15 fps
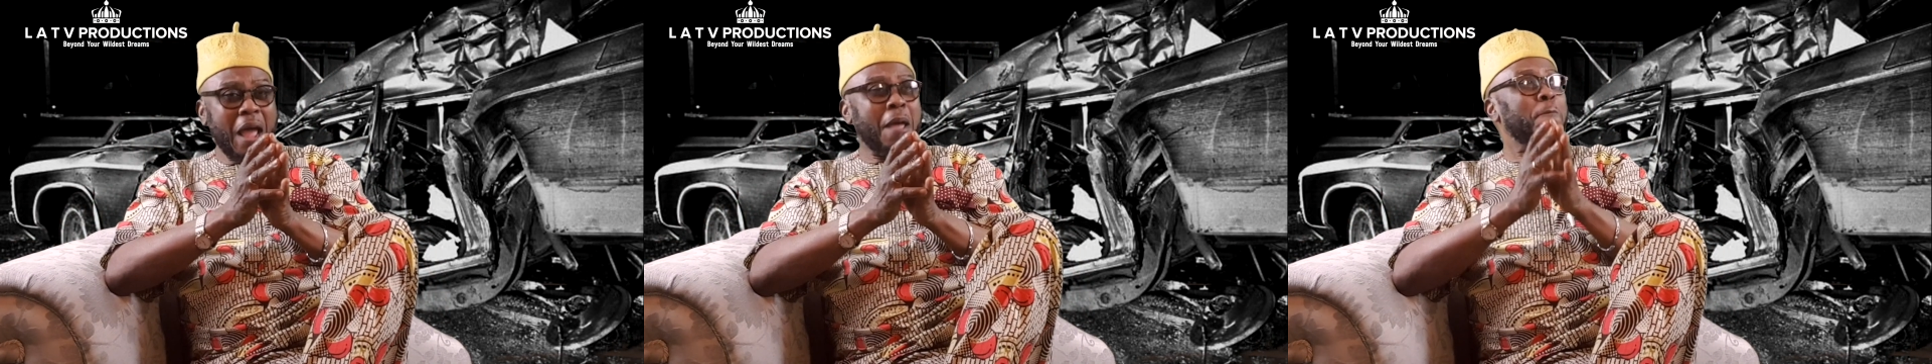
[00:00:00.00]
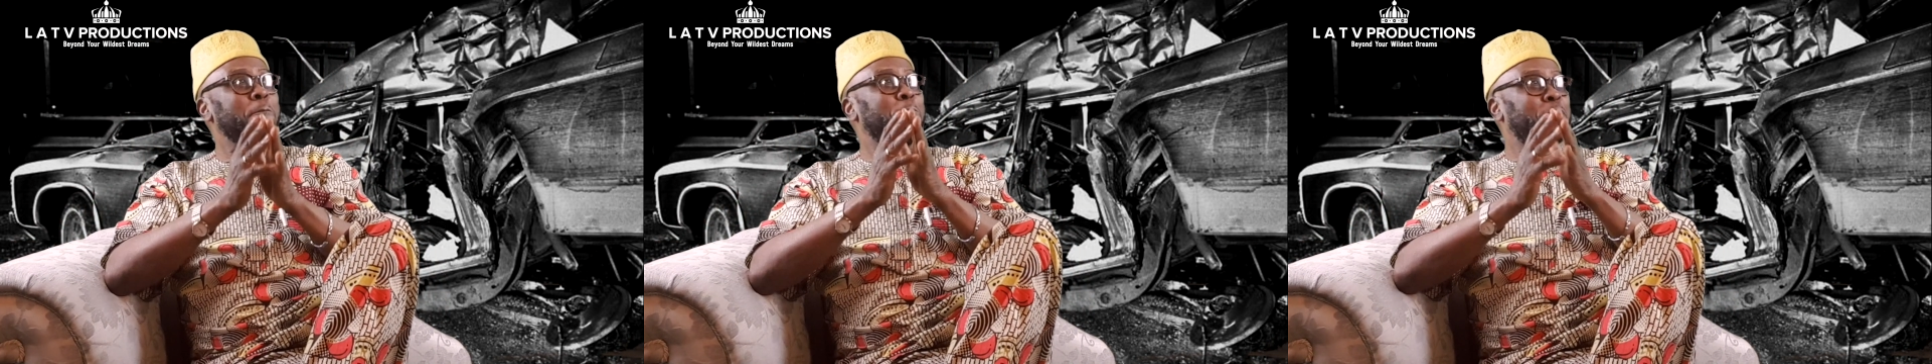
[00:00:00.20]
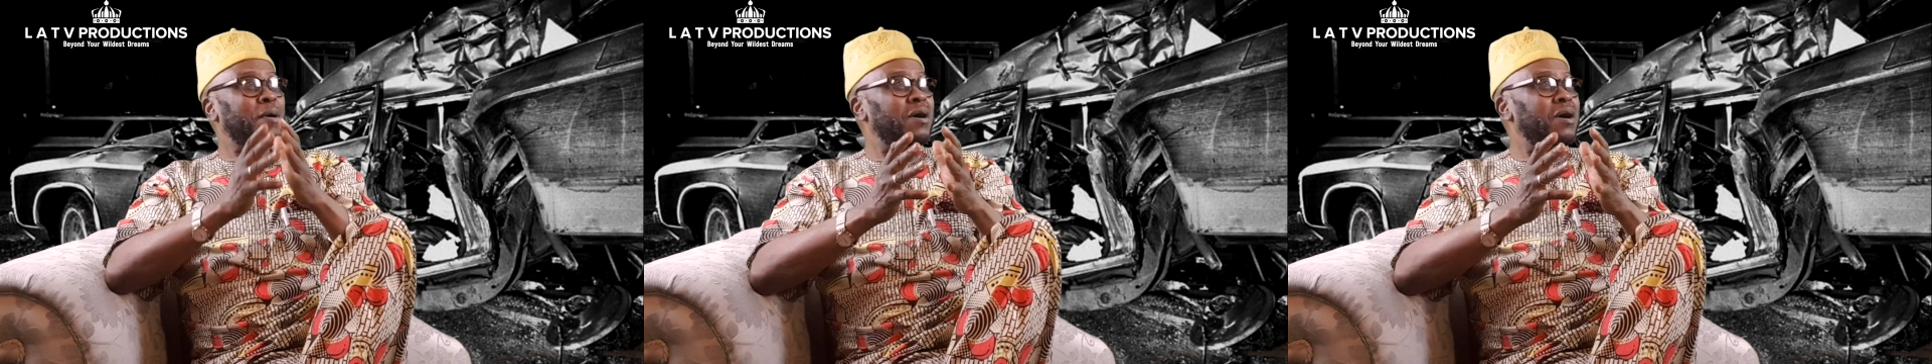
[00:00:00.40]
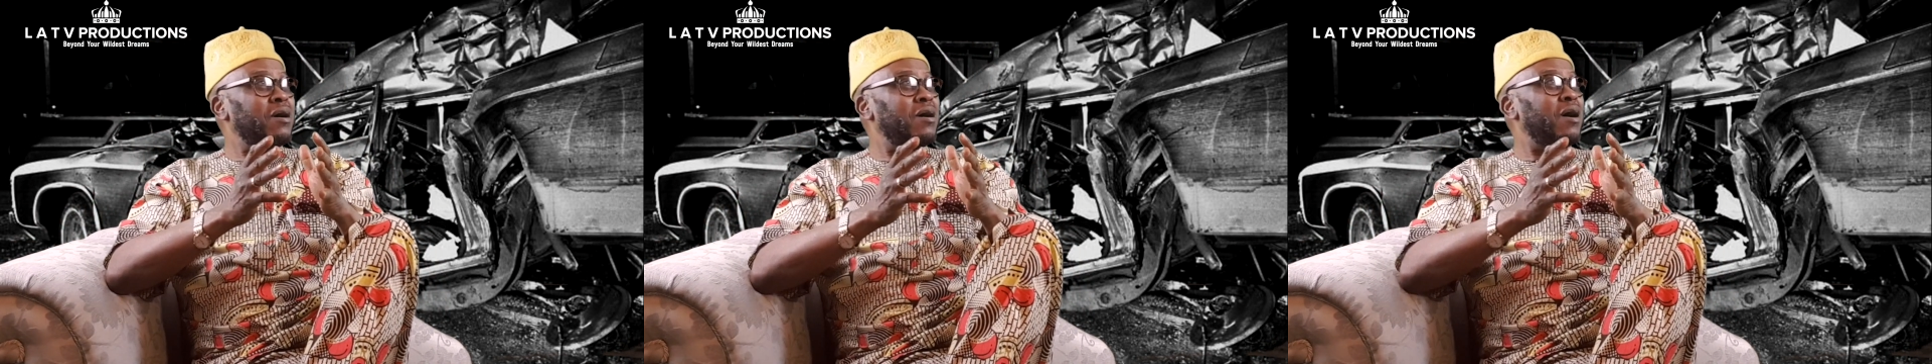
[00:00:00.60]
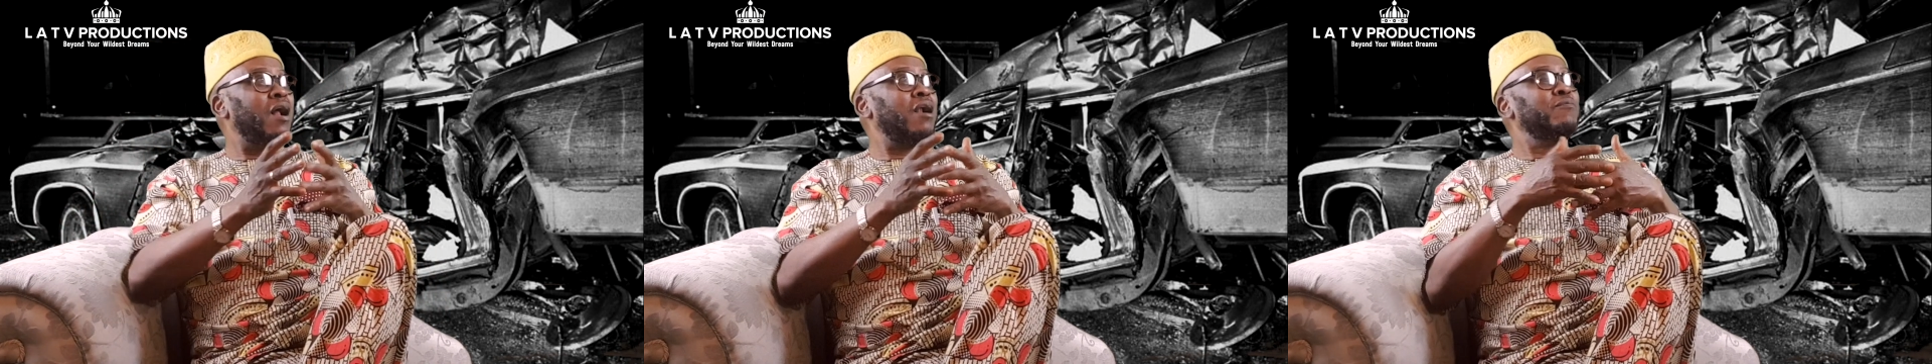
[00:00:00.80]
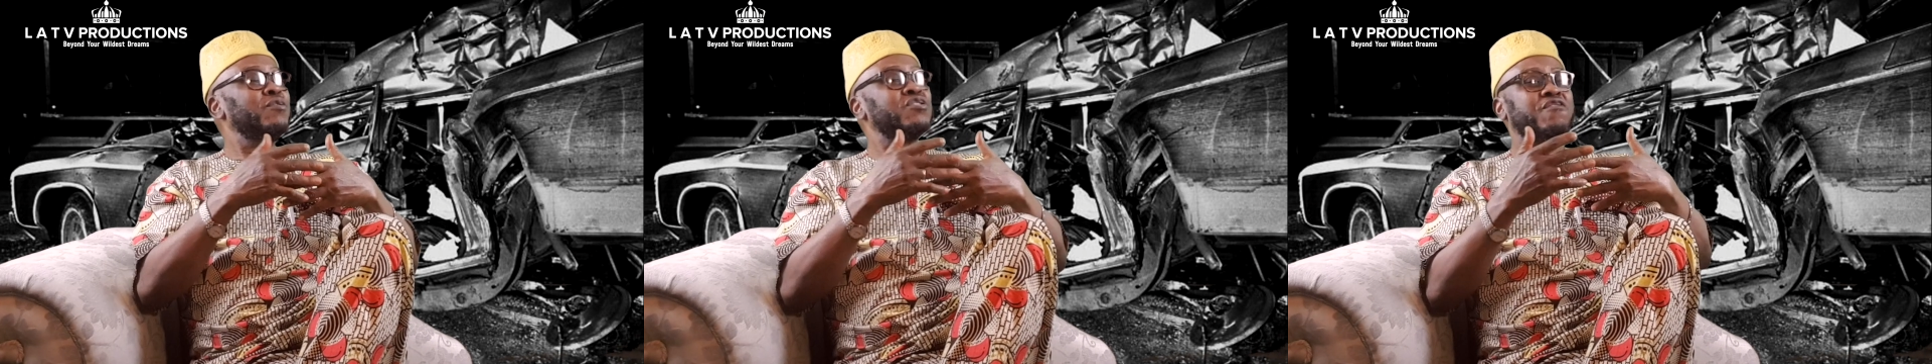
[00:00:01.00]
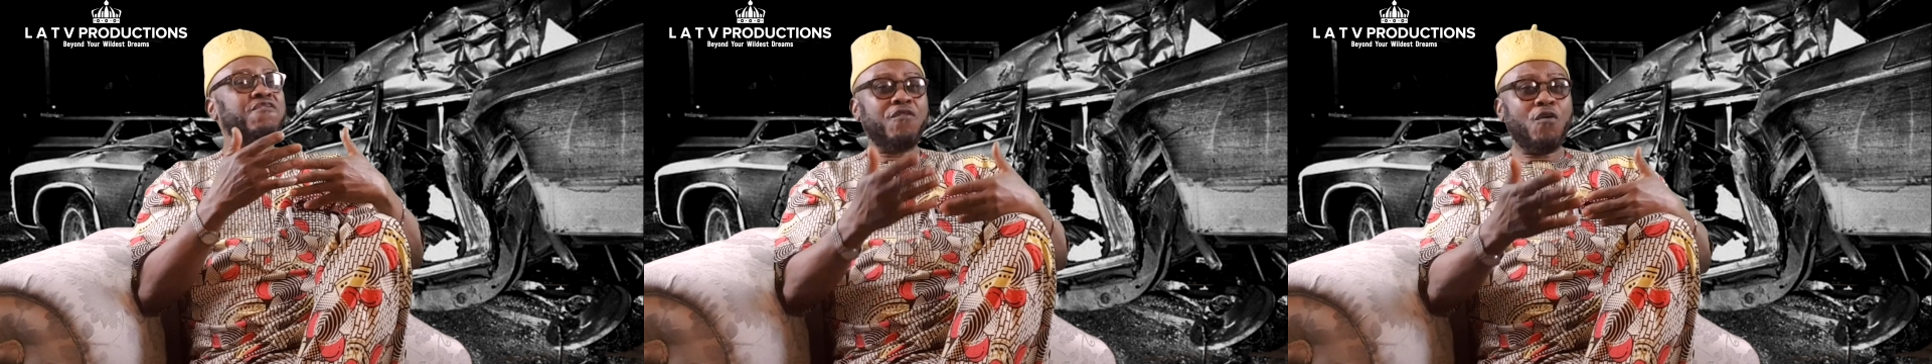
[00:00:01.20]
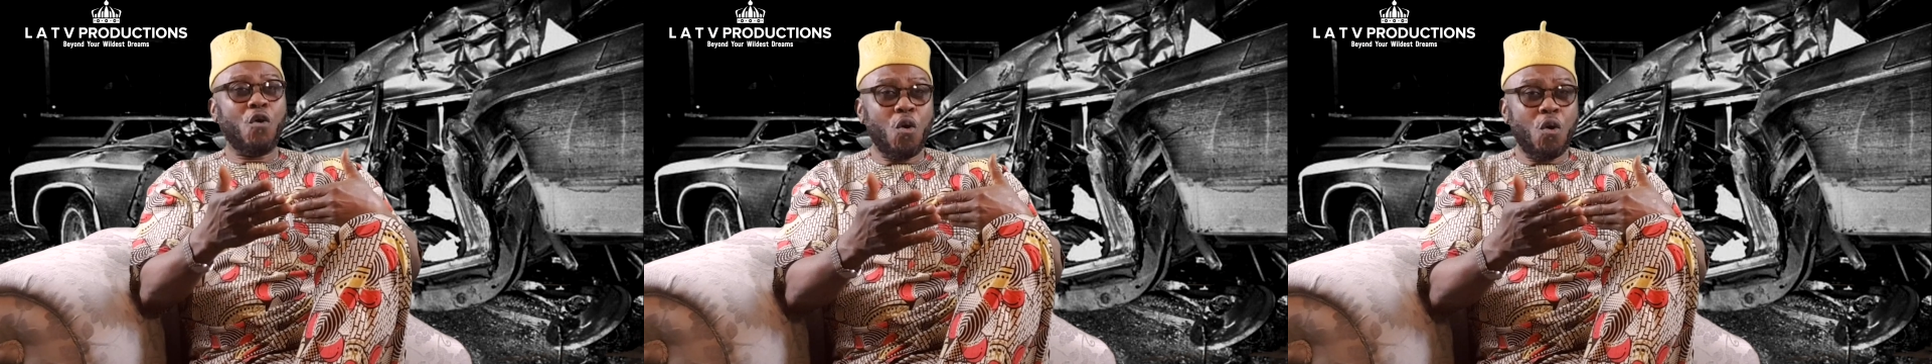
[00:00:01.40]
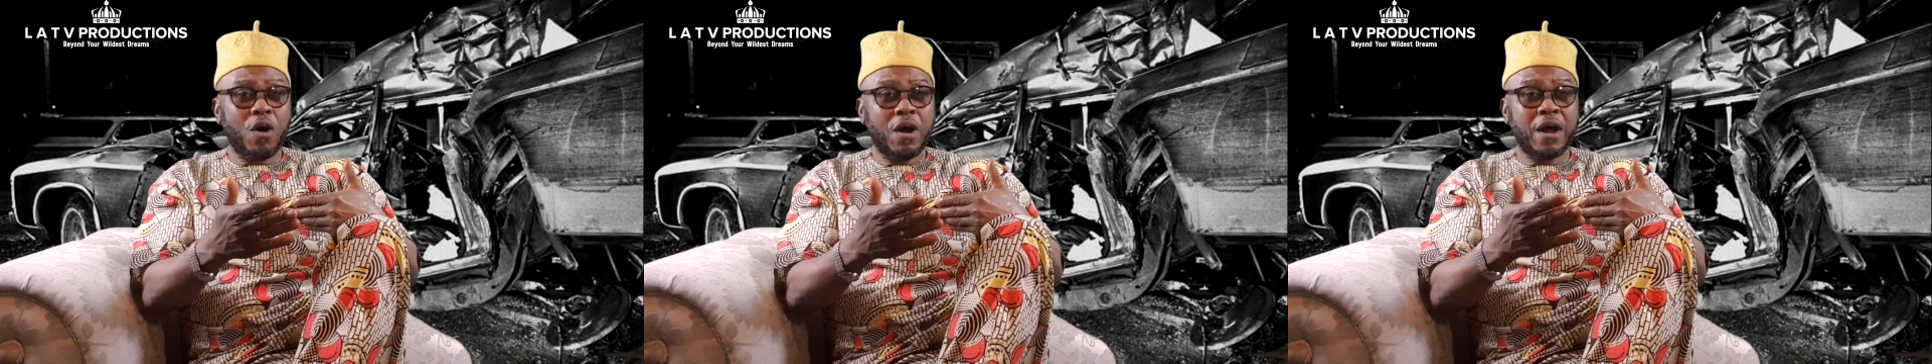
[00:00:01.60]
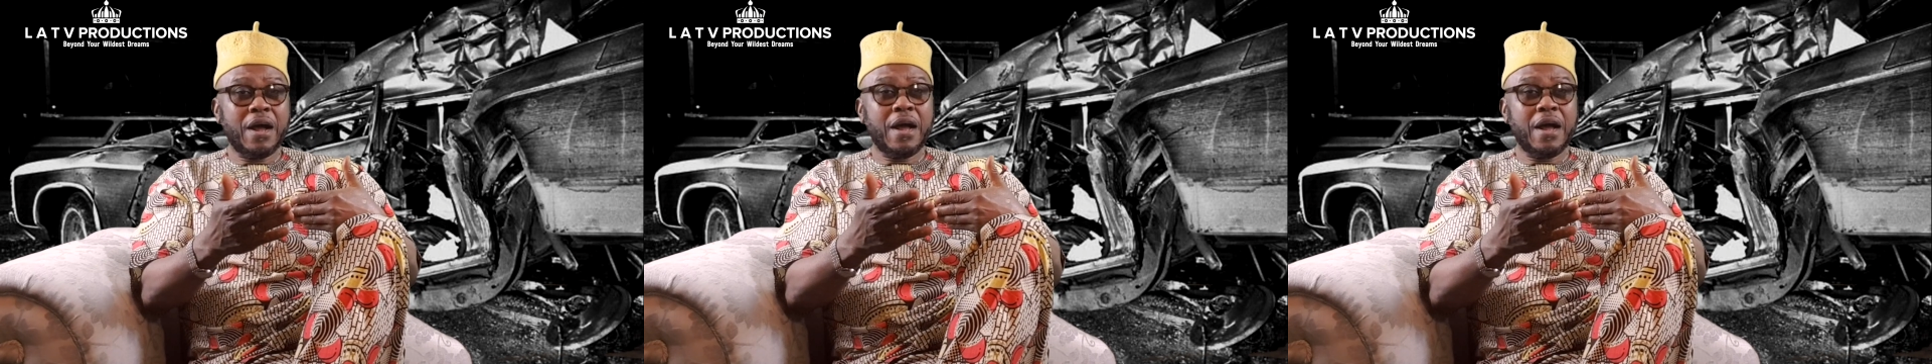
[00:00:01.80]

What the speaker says: Burr almost 4,